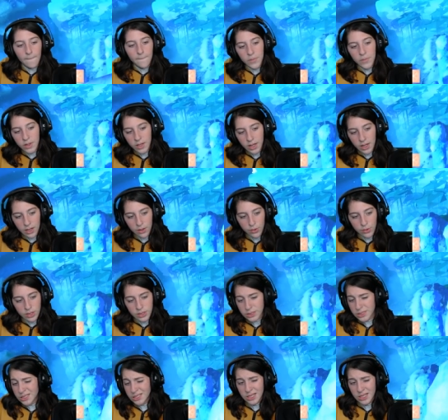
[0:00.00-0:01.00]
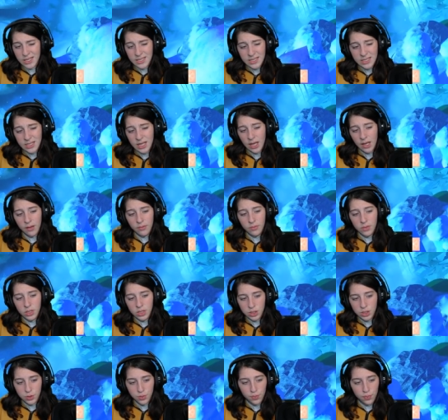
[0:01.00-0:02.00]
But anyways, this game
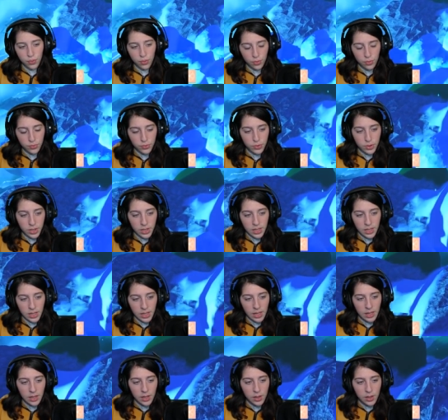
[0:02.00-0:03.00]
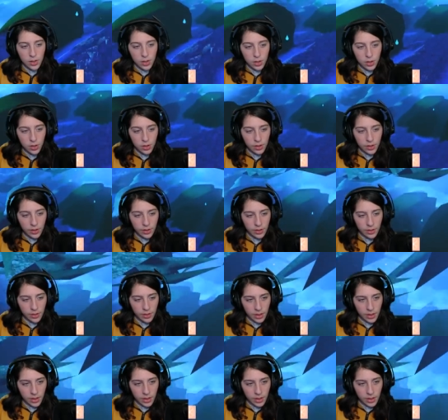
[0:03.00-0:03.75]
is pretty good.